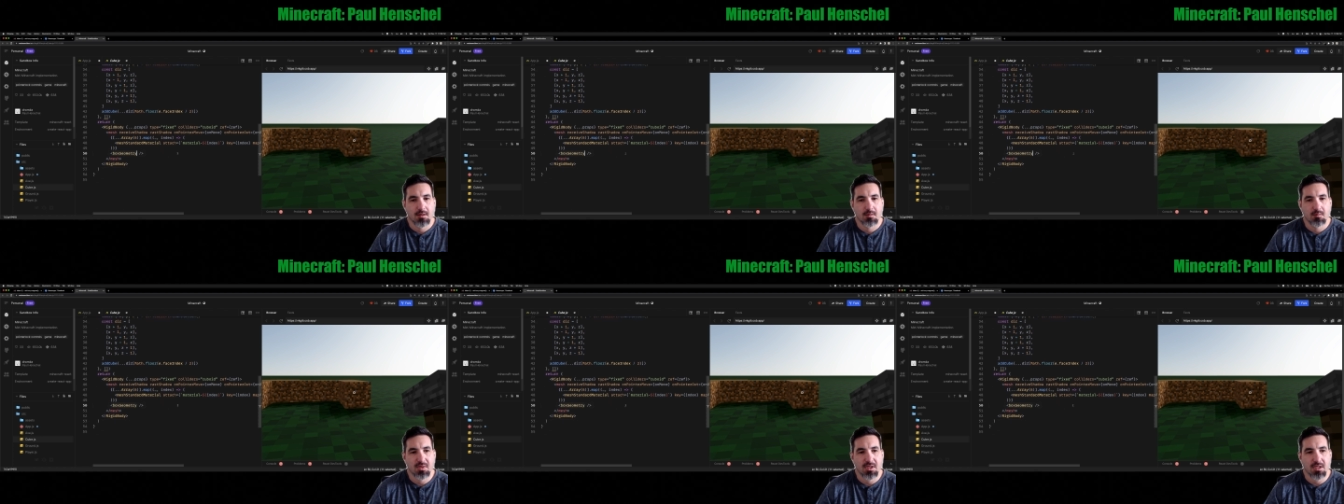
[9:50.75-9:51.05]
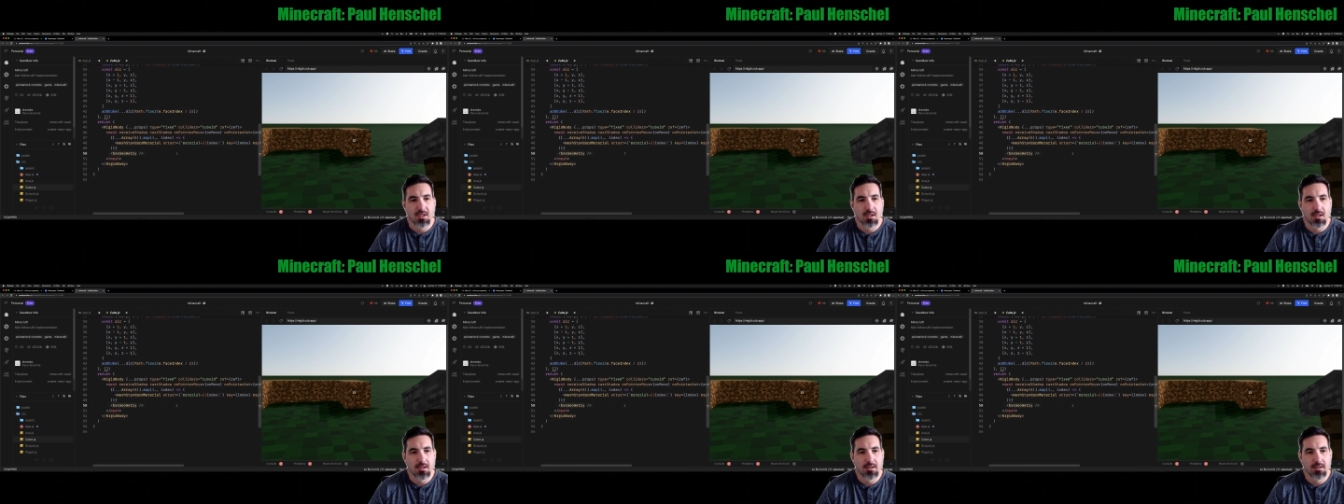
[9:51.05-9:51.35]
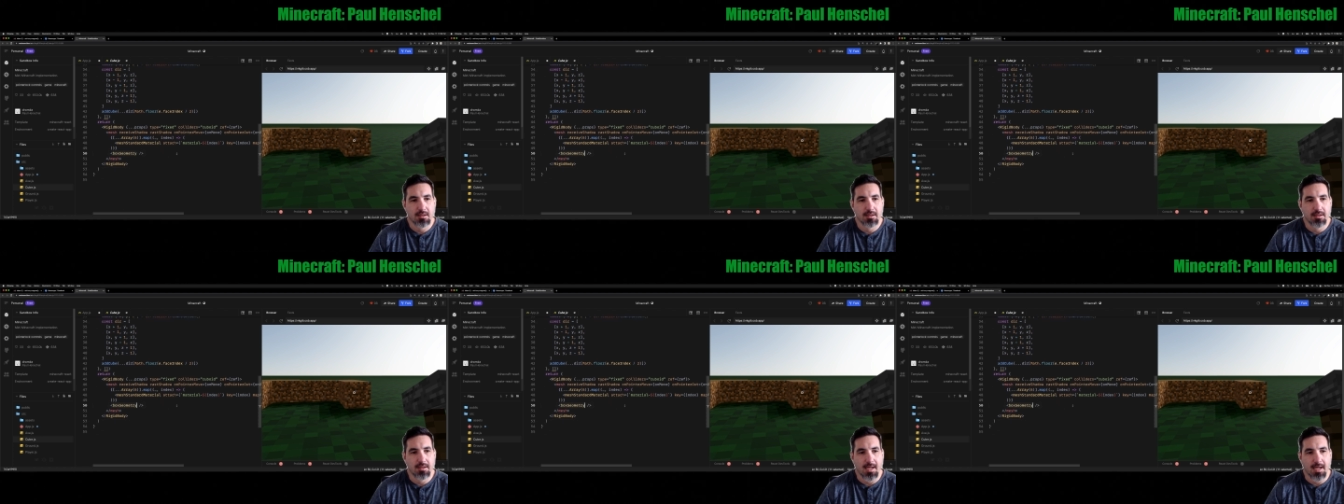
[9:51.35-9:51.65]

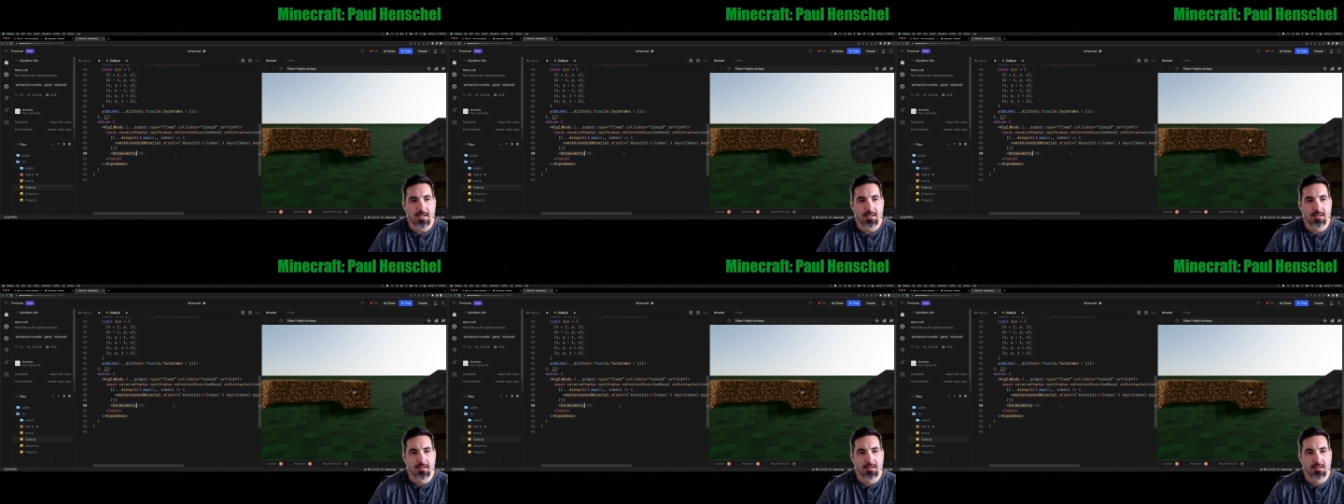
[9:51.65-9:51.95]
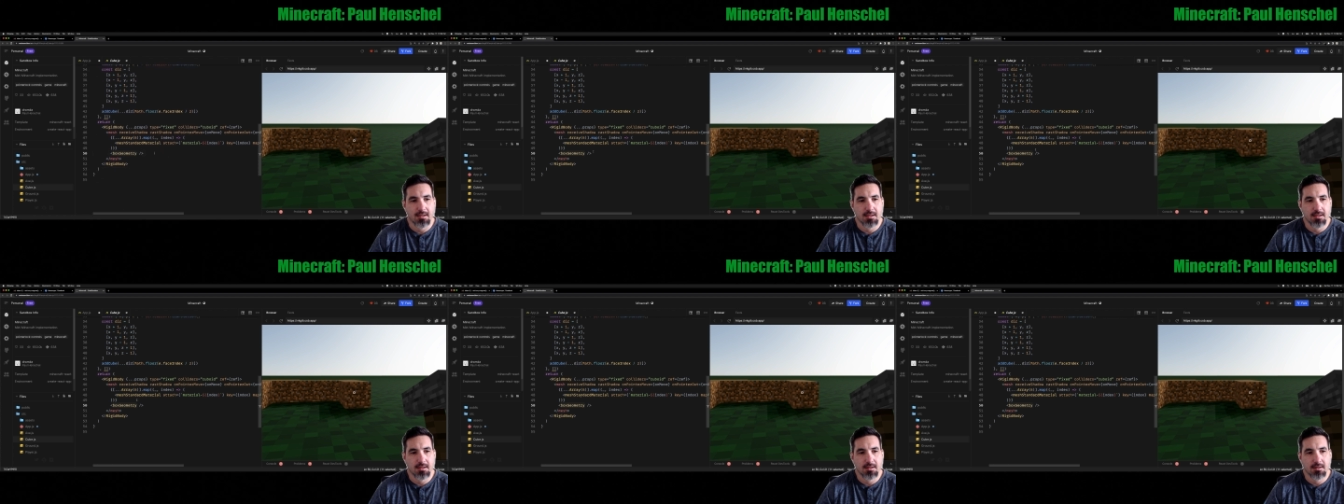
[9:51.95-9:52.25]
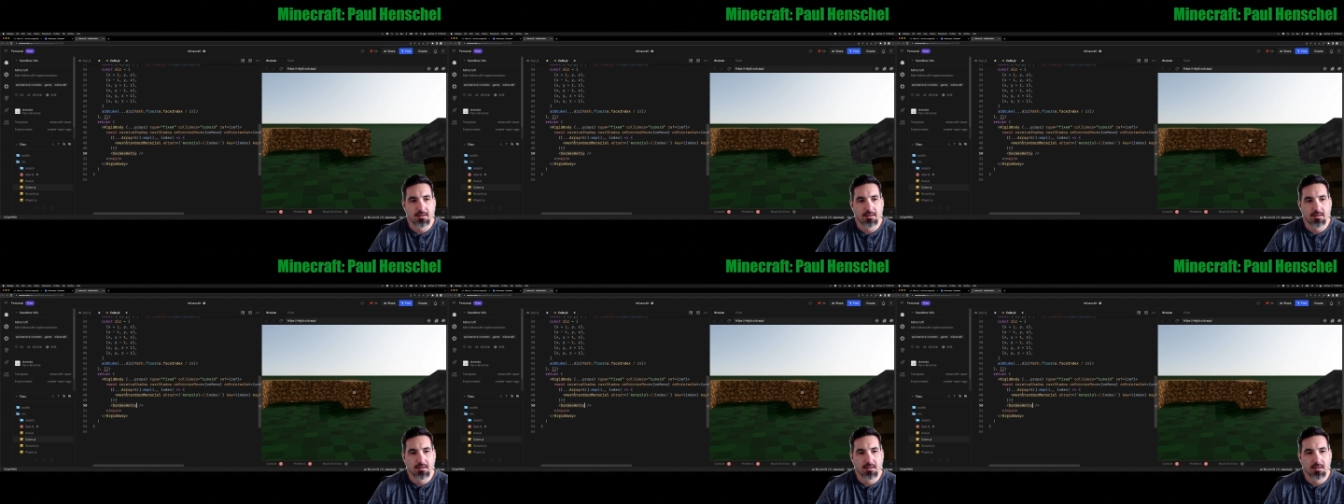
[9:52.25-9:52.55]
beyond that, it
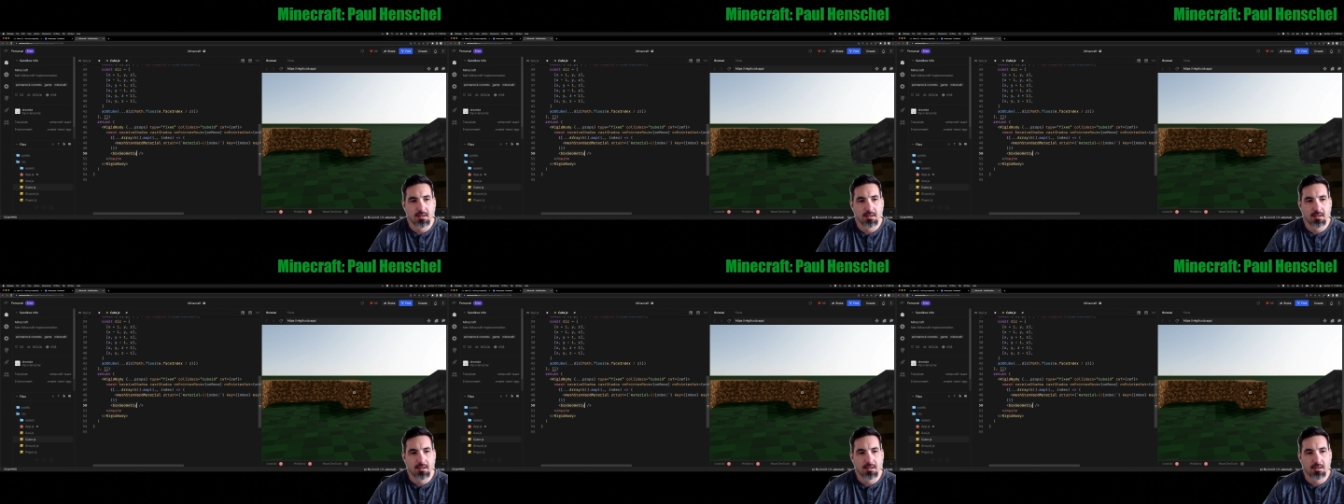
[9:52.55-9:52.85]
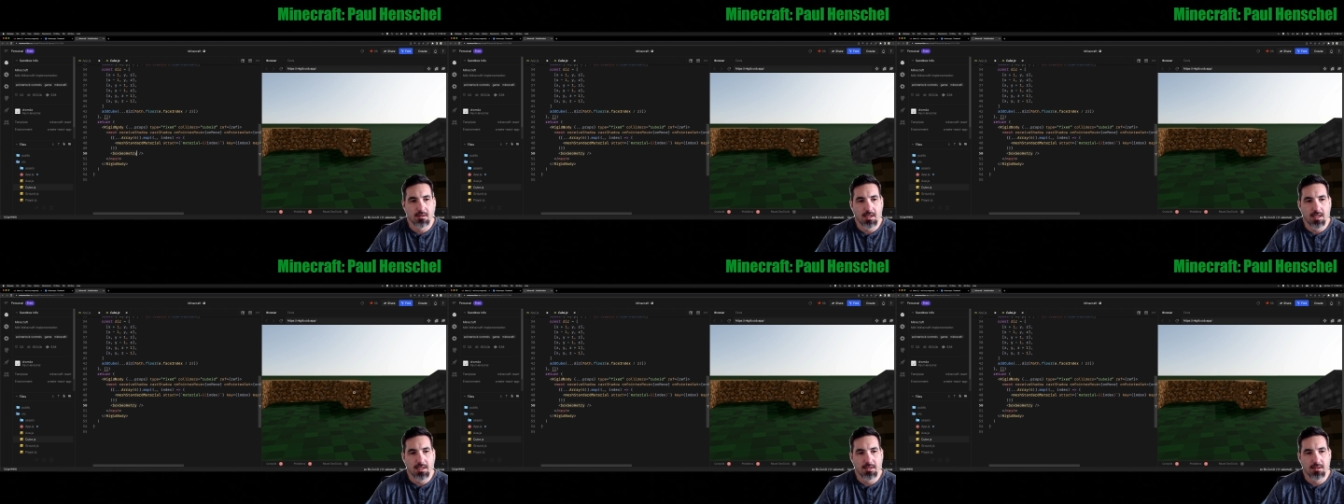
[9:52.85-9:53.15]
is, you know,